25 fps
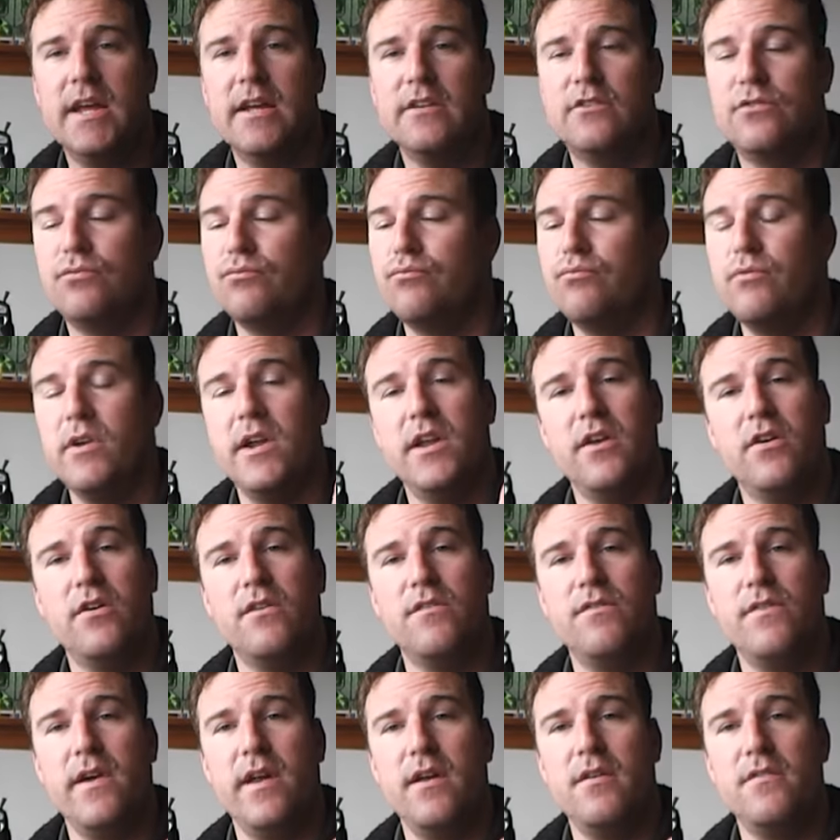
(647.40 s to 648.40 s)
it's really
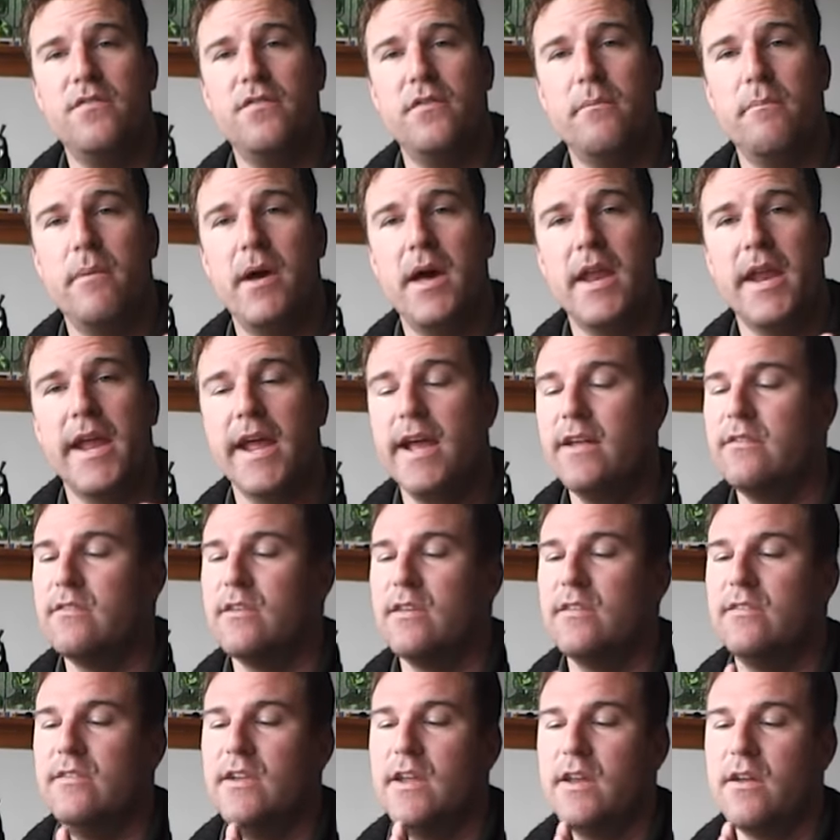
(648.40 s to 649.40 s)
good value for money. As
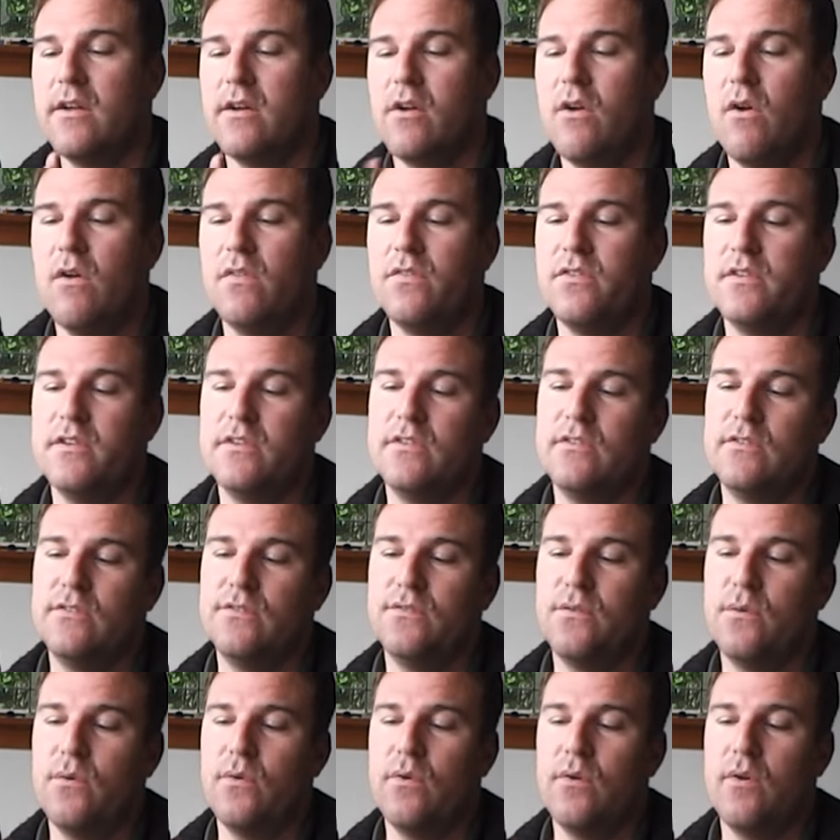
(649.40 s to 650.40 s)
I said, I got this
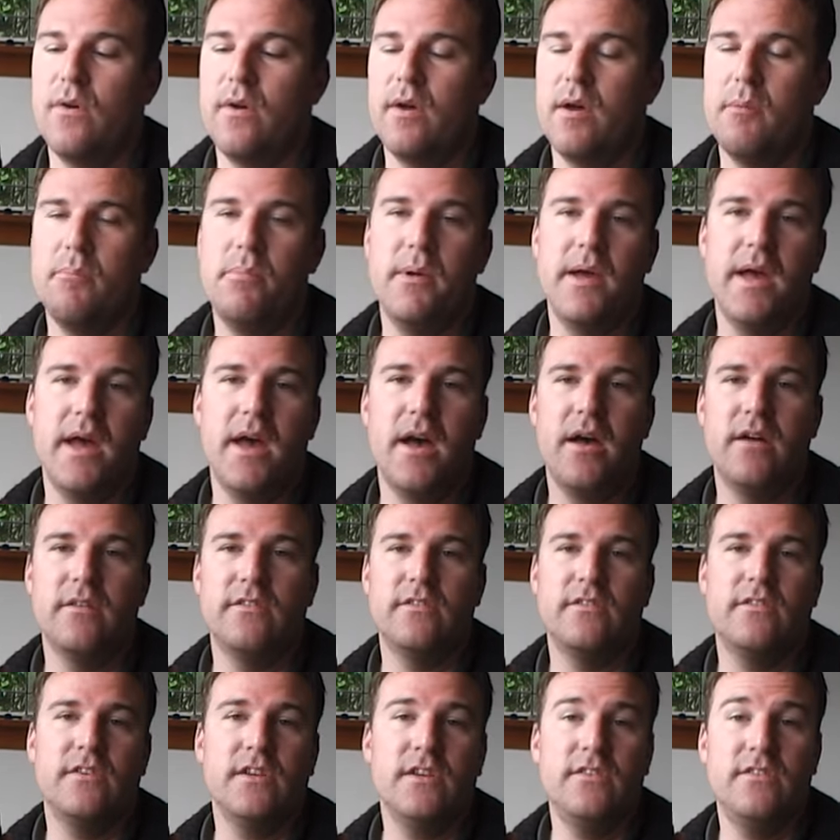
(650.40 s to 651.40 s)
for
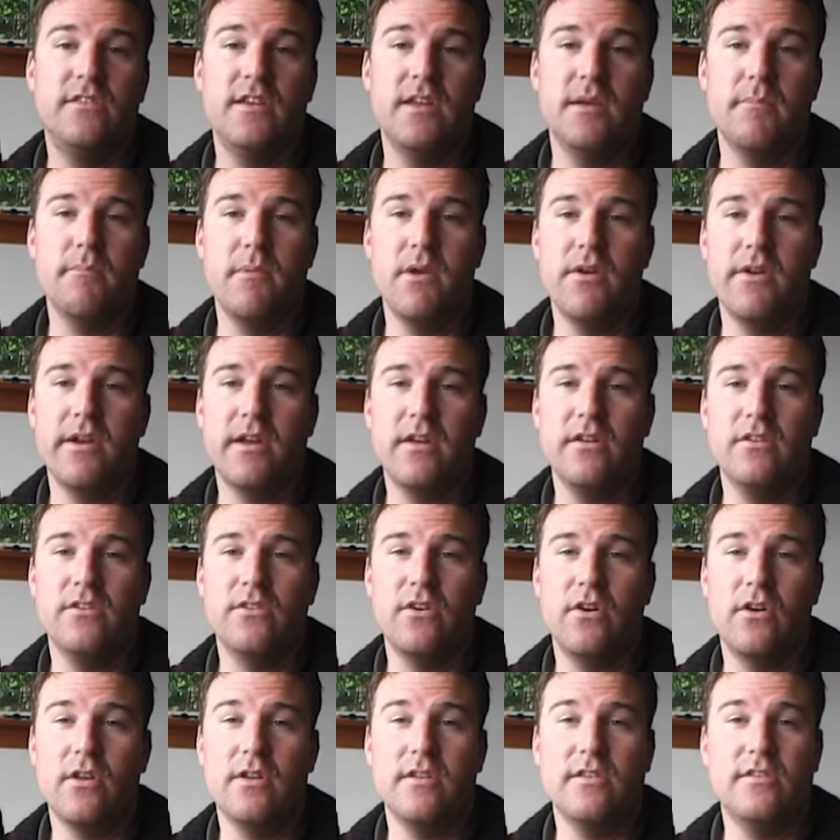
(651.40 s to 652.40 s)
about 60 American
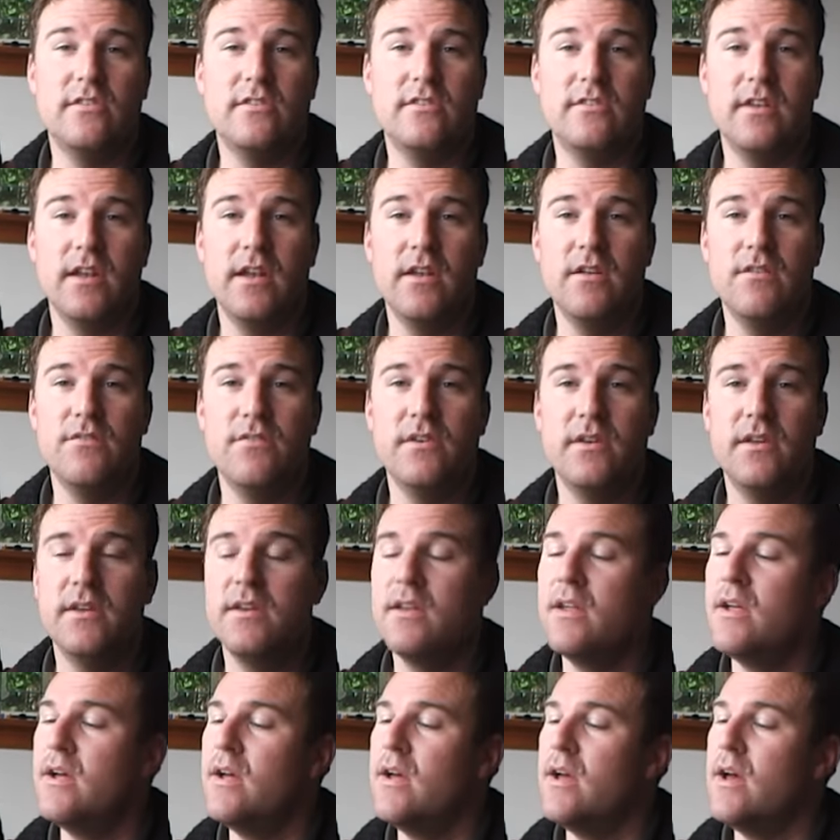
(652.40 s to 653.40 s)
dollars
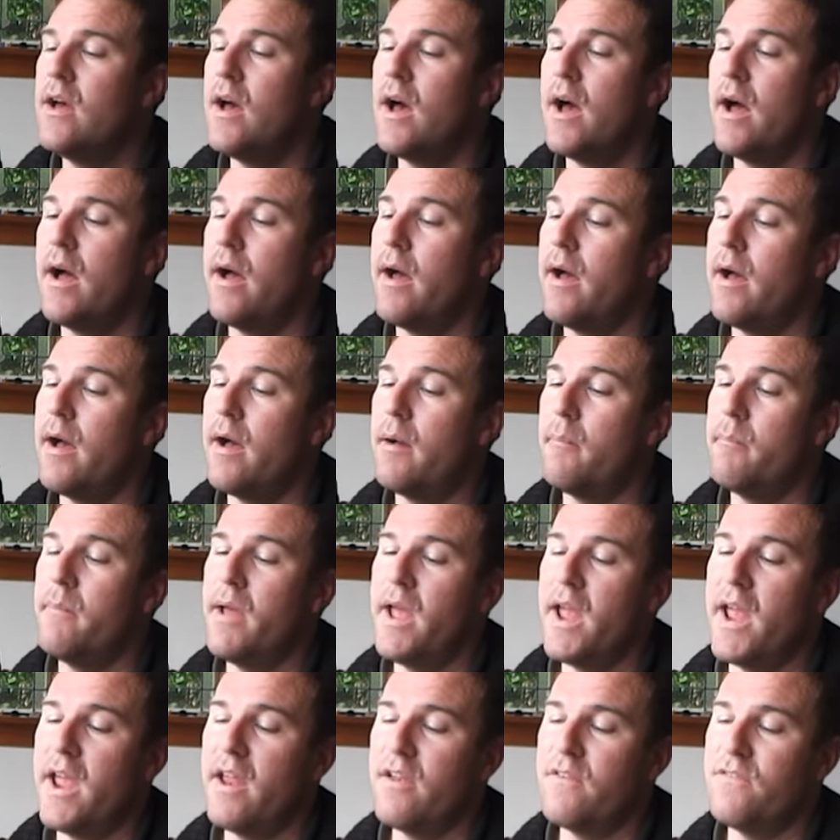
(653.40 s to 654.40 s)
delivered.
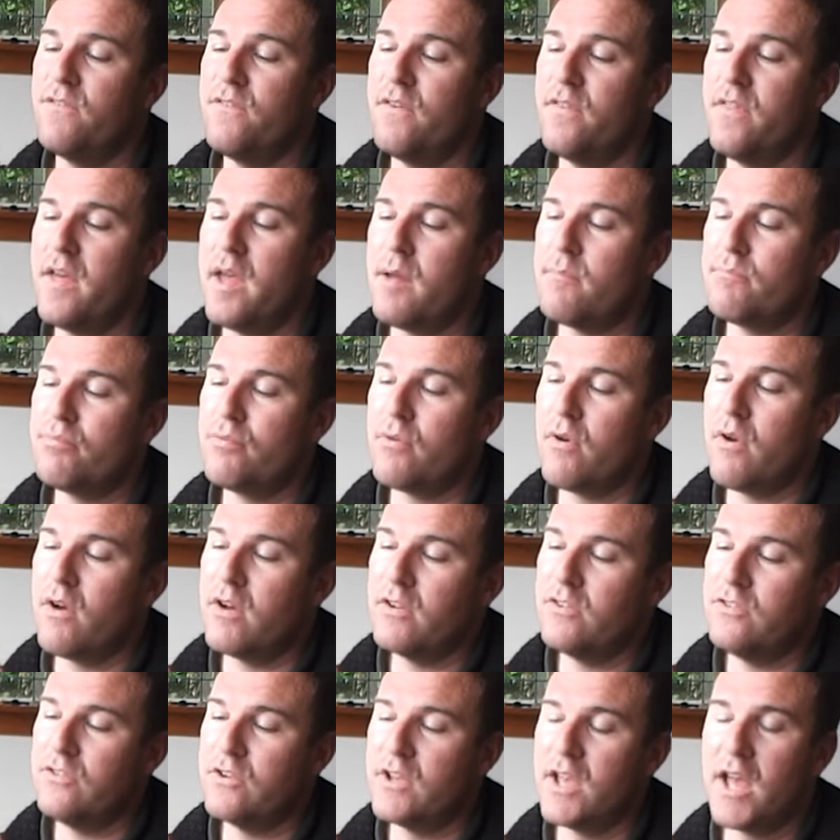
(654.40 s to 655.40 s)
And for that
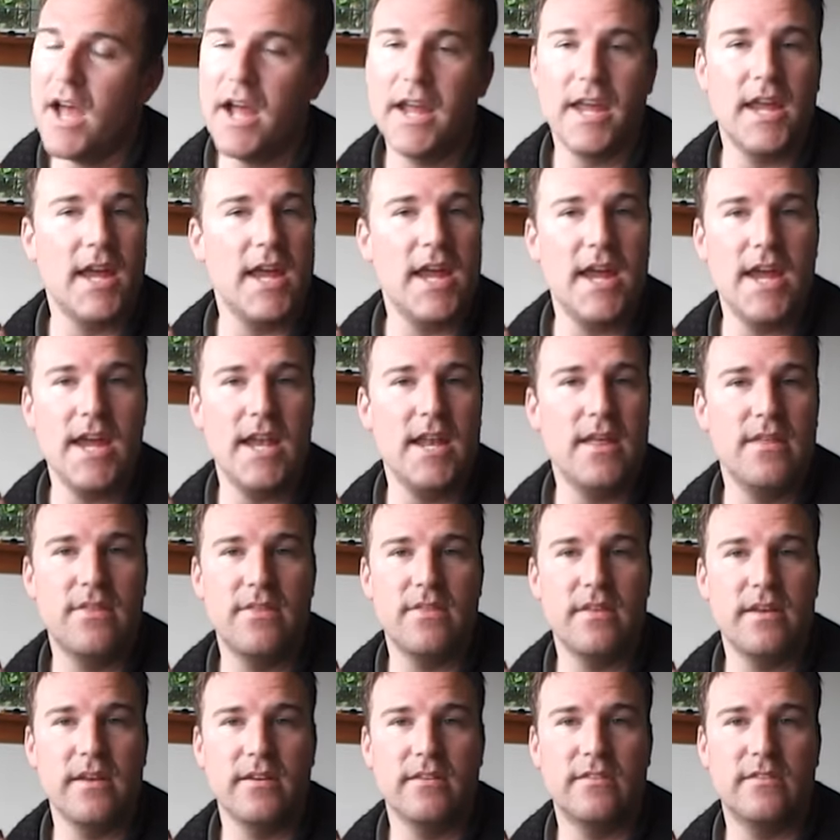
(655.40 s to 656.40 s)
price you can't get
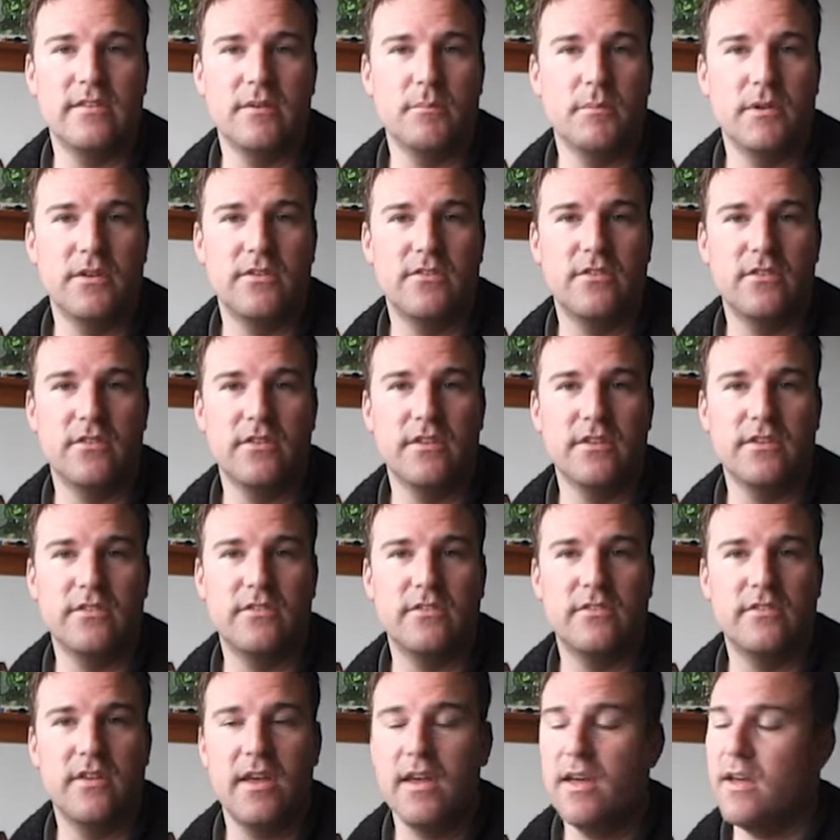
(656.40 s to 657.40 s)
anything similar to this.
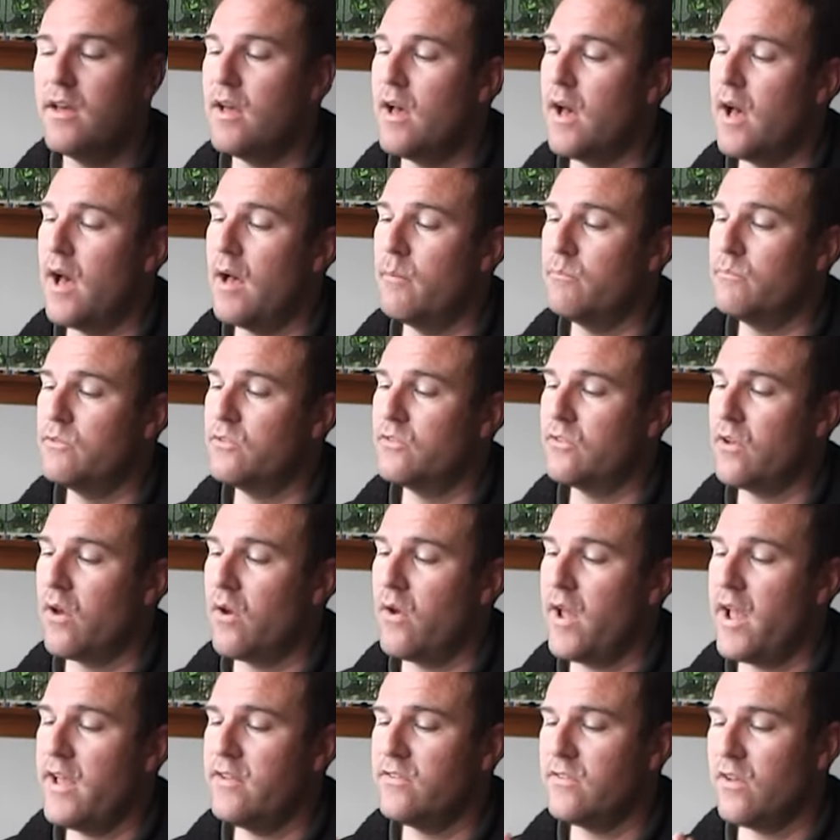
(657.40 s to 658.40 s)

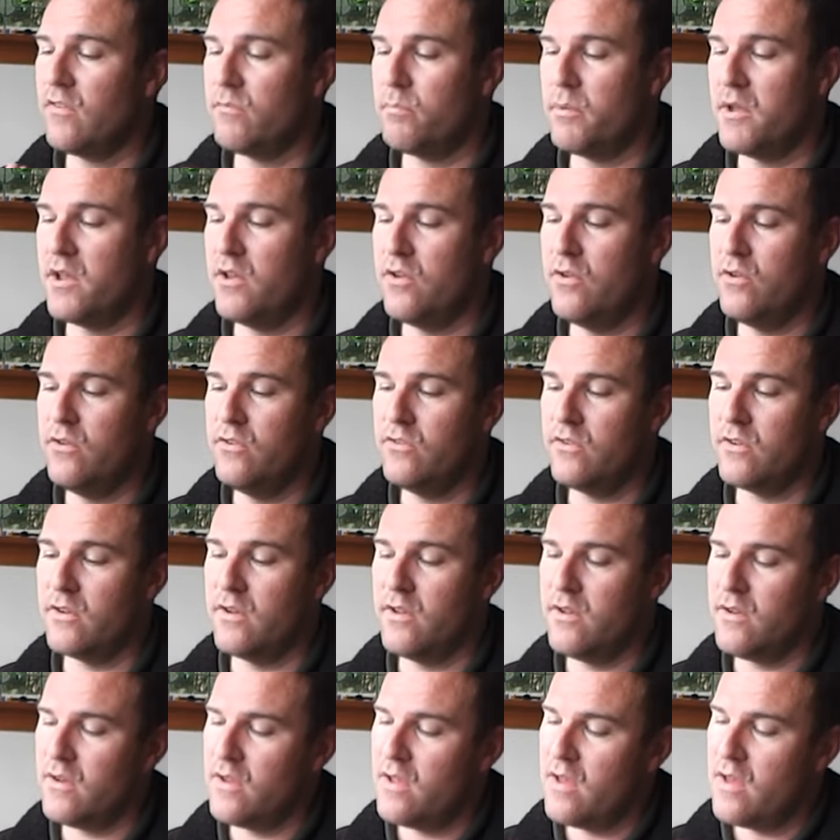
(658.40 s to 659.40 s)
So as I've been using
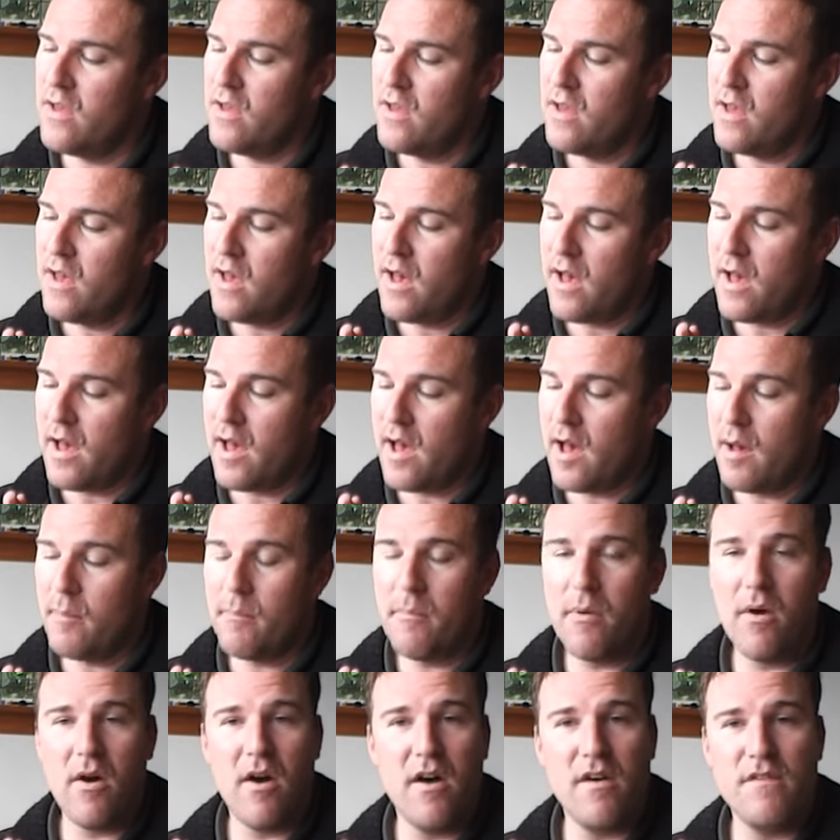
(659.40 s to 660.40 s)
it,
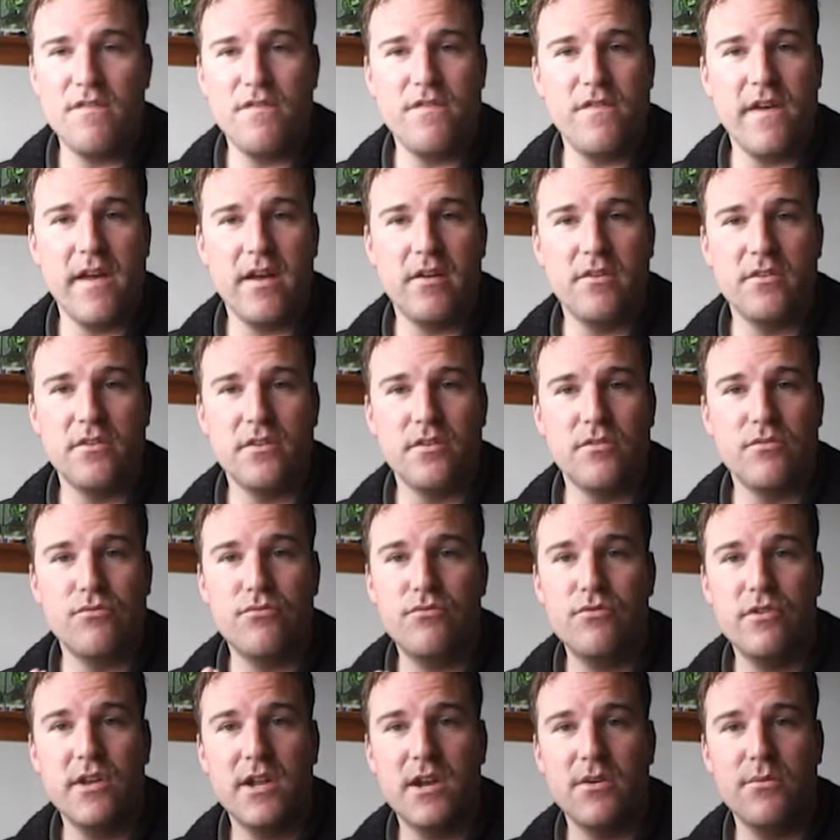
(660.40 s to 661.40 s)
I've found it
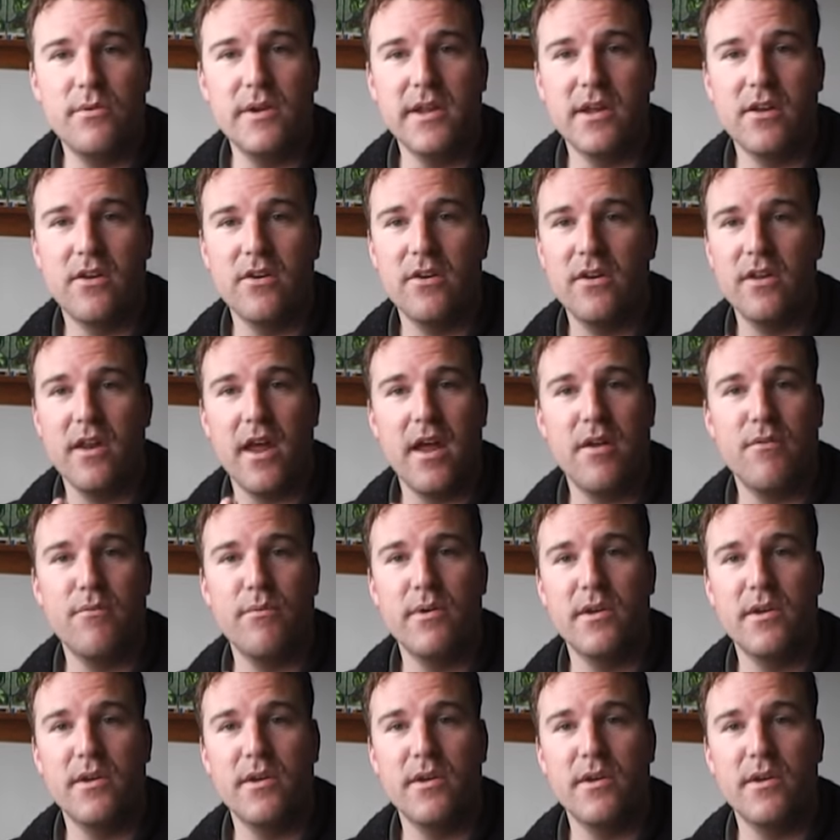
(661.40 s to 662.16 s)
really good and